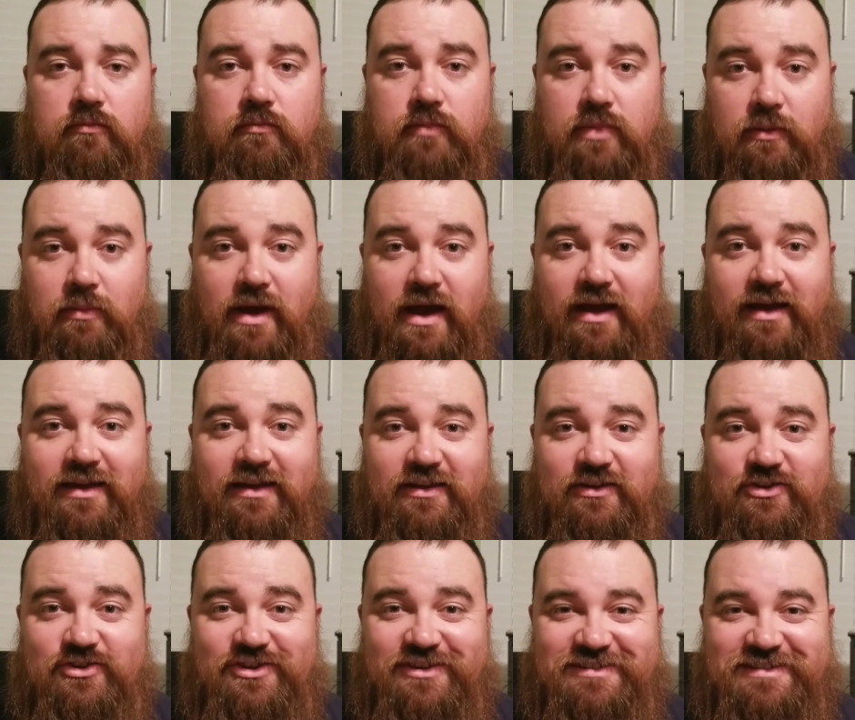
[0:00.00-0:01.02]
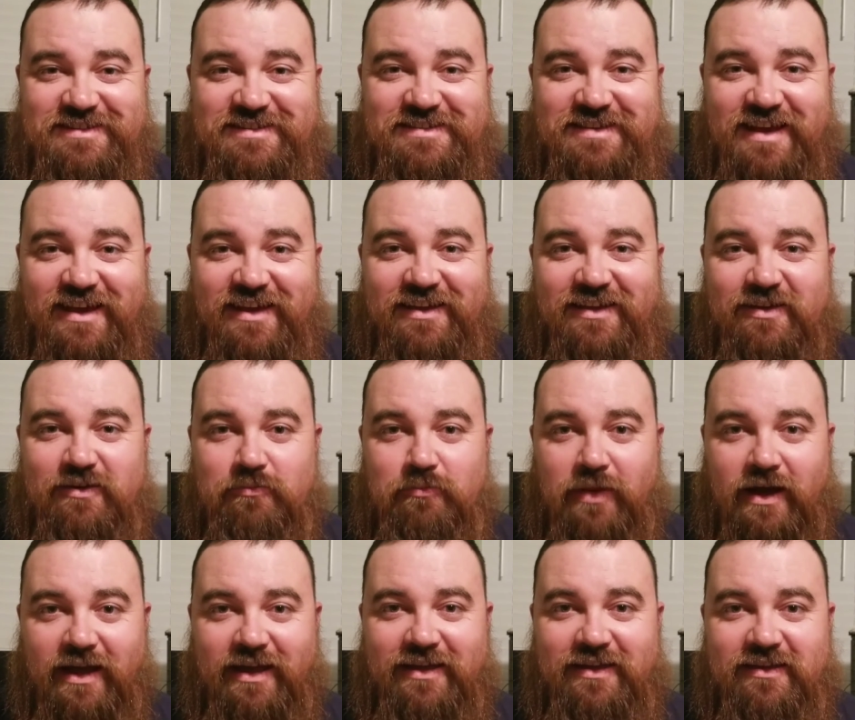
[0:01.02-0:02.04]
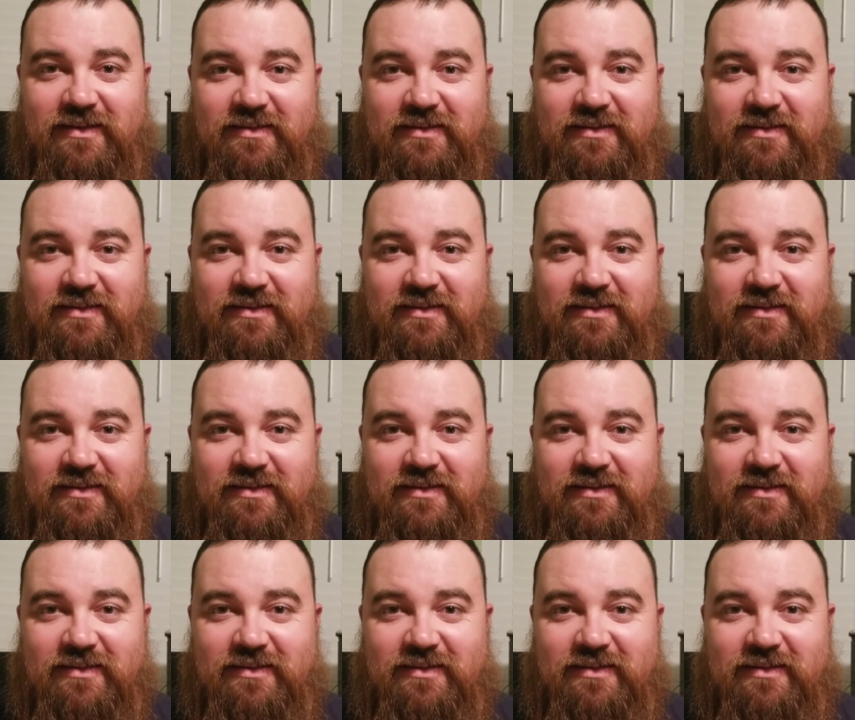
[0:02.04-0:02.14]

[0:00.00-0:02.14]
Be back in just a sec. Bye.